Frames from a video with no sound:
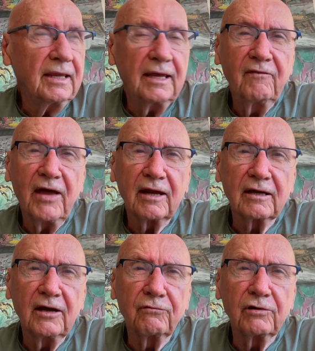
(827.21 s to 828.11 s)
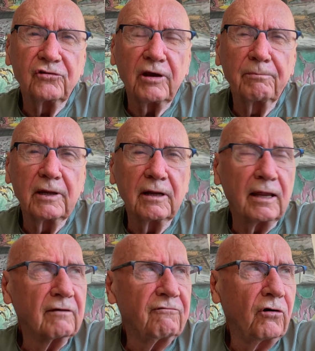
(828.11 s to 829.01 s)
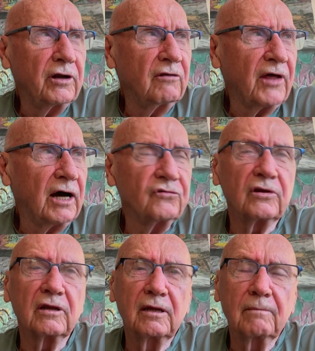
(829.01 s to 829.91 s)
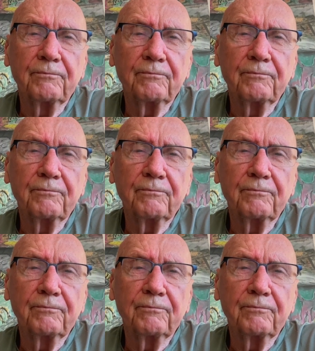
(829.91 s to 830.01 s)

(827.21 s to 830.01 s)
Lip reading: in that country something like 40,000